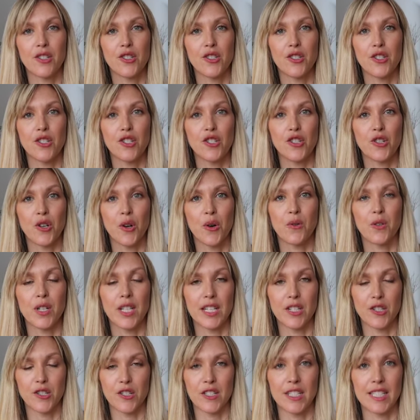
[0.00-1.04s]
she showed
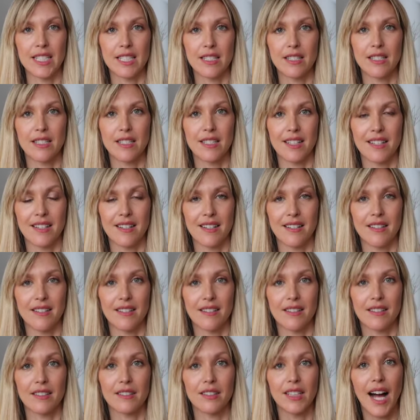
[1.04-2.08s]
interest
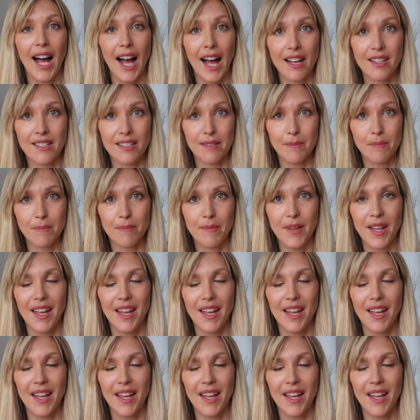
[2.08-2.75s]
in the glass.